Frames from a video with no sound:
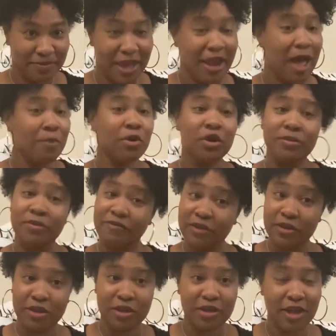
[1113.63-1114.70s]
and I'm going to be
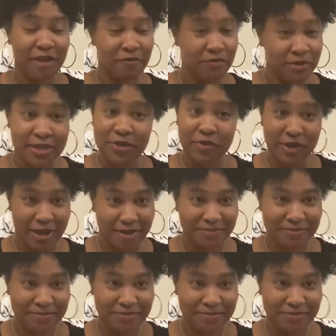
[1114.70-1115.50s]
feeling good every single day.